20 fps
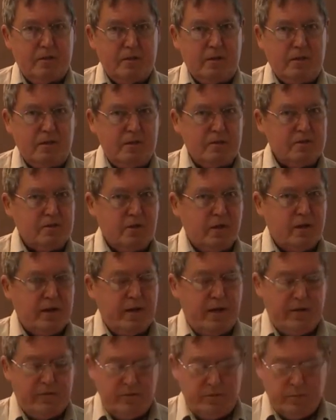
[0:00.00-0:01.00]
Uh, it's not a
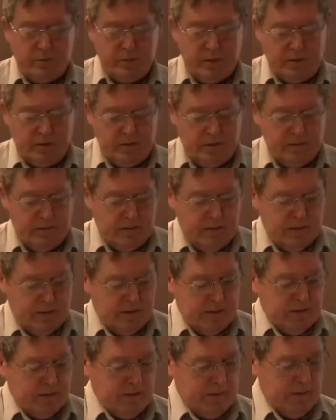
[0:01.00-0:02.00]
heavy burden.
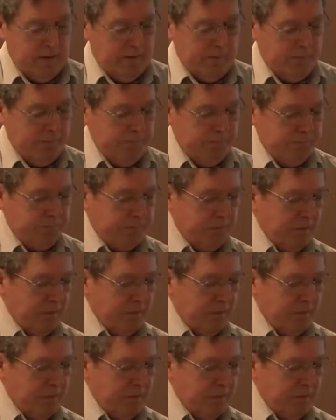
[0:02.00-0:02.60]
Um,